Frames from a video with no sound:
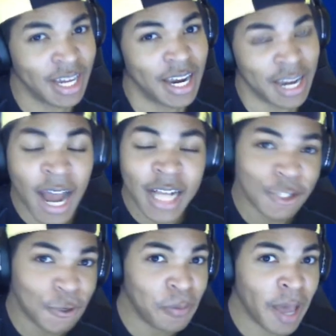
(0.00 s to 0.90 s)
Not too
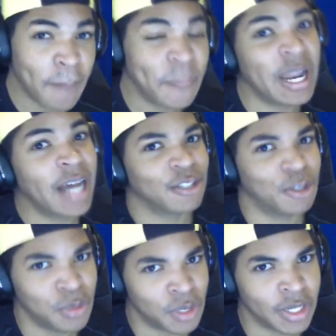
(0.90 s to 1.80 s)
bad, but not too
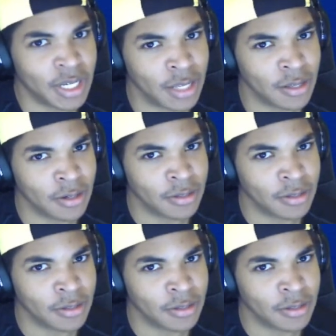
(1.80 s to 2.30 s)
good either.